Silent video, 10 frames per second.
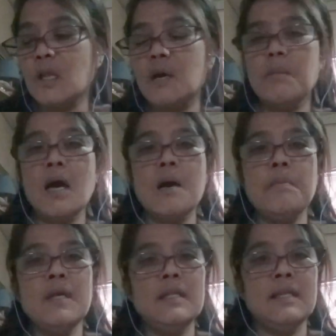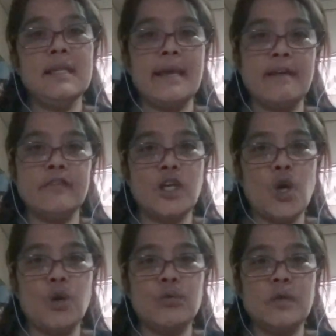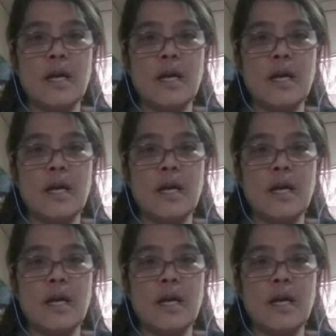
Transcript: a month and a half ago,